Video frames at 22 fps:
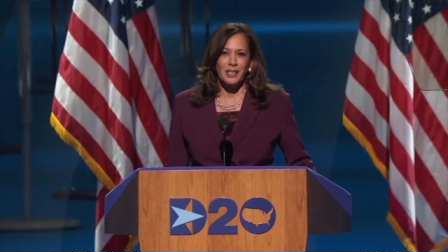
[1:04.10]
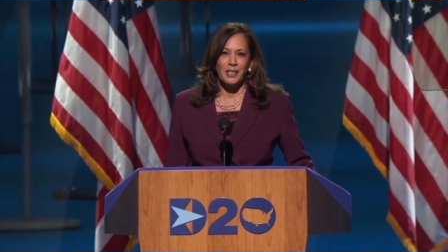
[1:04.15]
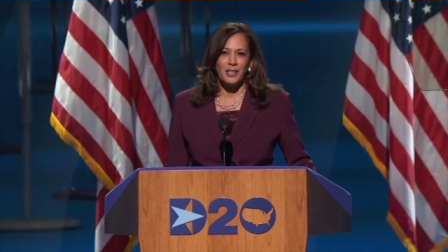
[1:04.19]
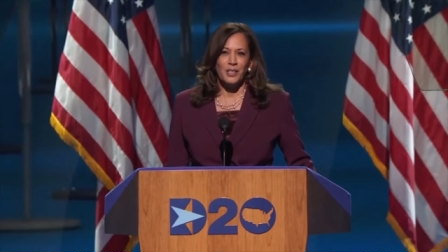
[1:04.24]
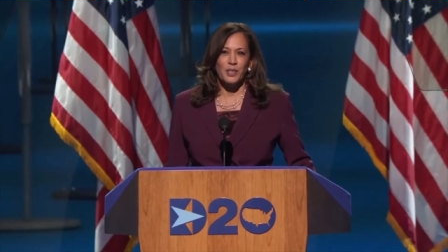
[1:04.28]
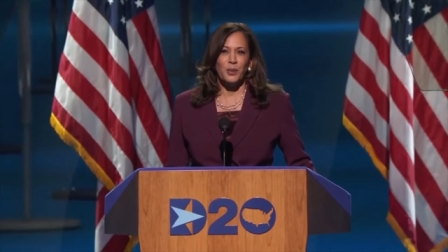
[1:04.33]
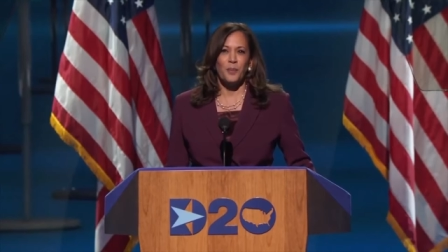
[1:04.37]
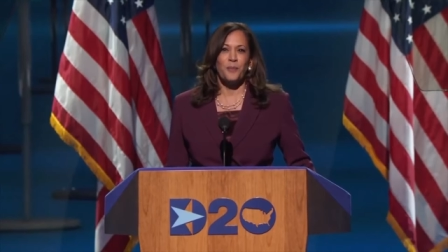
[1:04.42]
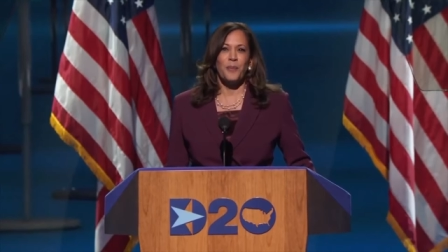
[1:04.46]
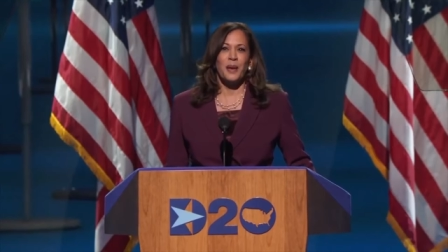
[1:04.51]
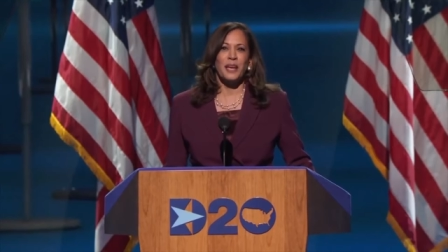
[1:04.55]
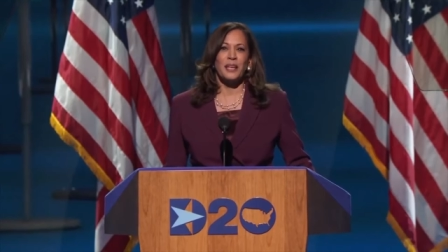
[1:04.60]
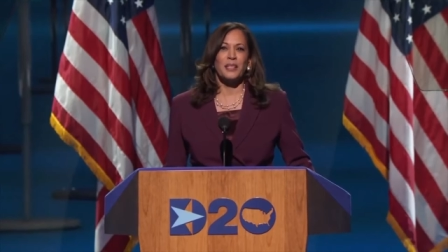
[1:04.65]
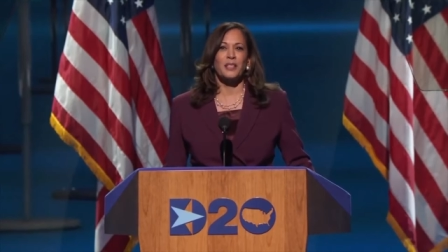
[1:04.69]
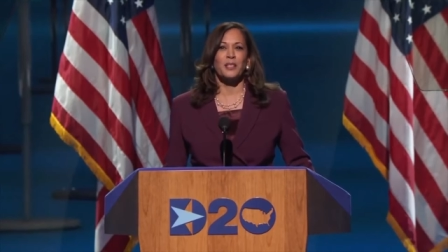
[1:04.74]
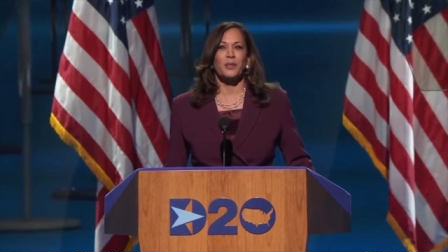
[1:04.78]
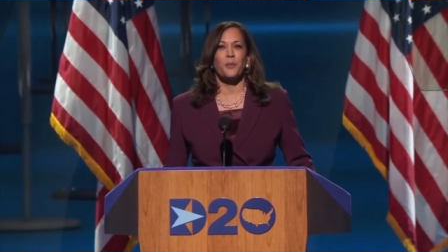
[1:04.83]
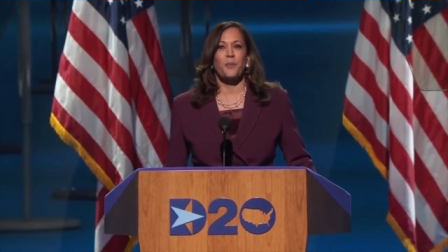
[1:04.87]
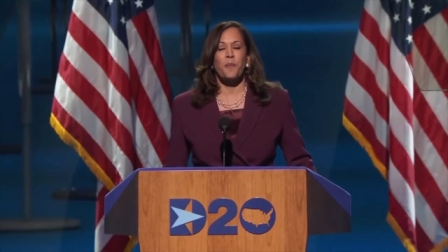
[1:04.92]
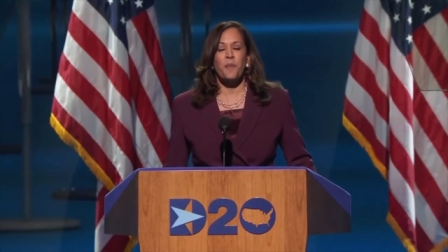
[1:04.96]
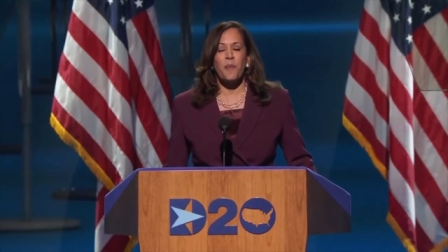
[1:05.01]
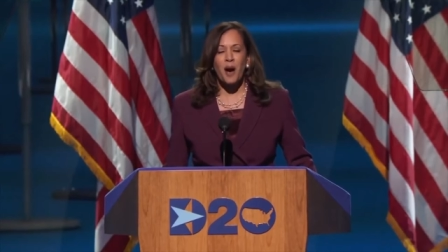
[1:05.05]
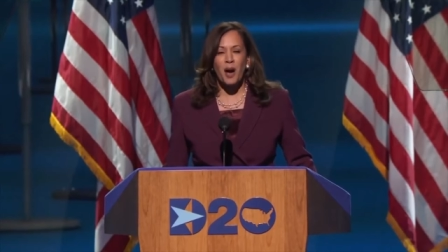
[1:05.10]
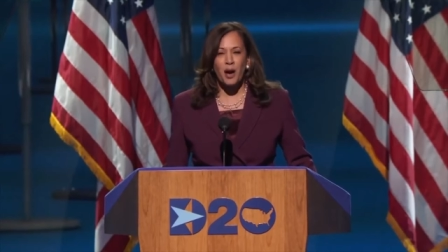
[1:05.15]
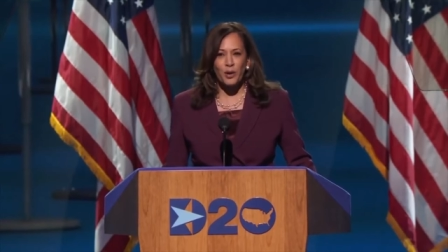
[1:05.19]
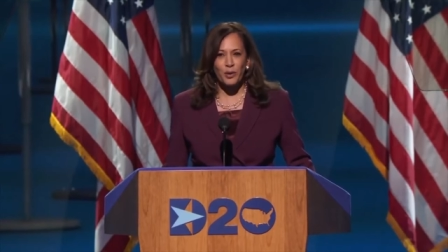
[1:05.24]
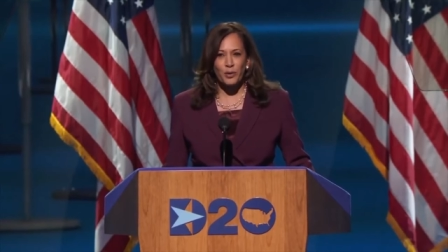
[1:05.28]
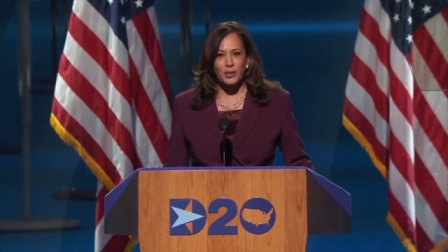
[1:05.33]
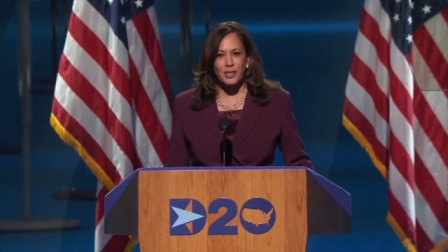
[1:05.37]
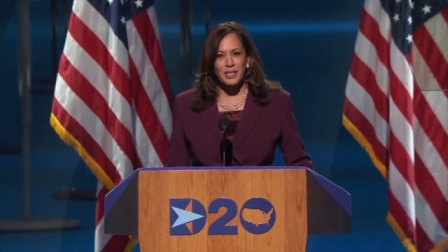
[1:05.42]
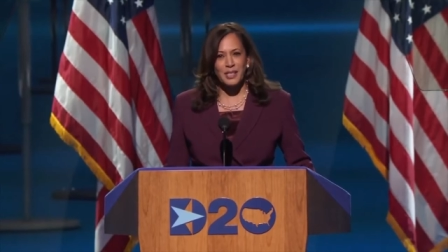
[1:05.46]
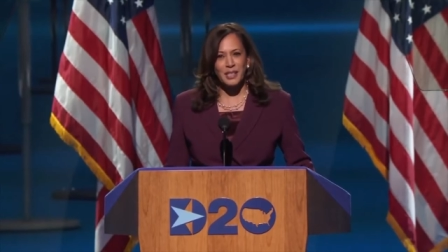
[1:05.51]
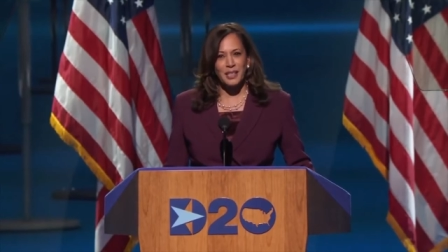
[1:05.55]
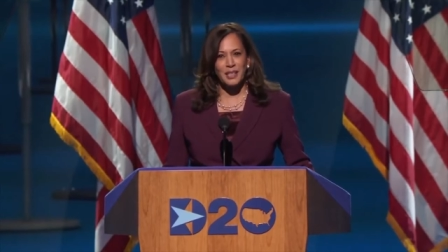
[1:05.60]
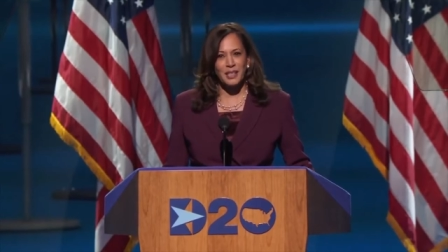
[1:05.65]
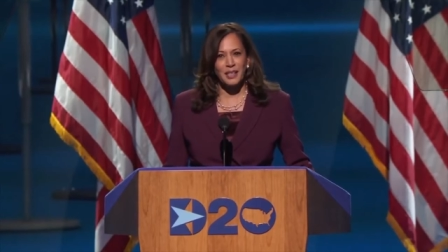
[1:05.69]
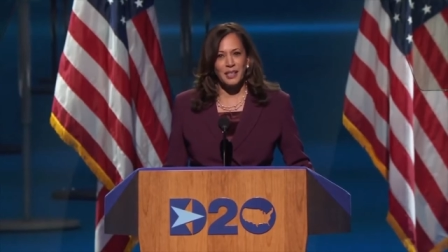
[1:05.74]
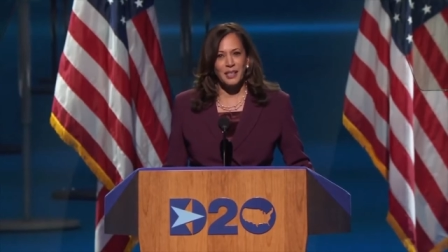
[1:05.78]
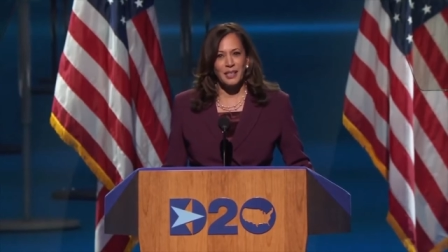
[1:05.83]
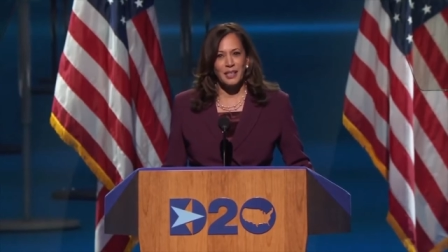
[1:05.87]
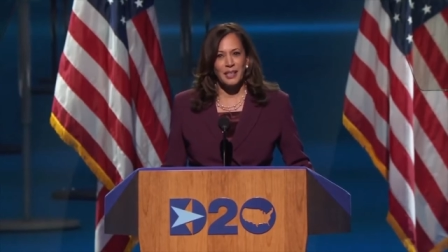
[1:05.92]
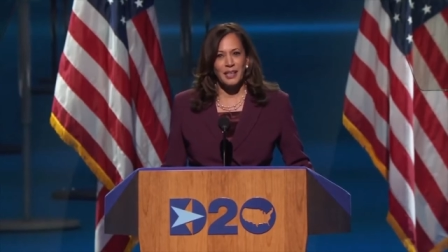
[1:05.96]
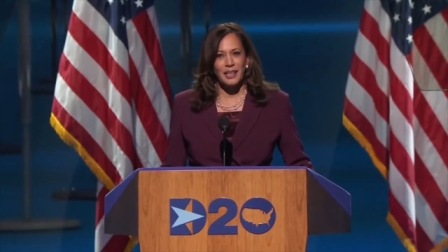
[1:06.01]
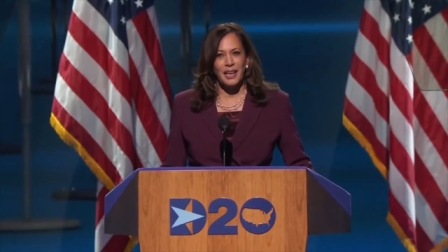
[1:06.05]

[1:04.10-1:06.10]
to make democracy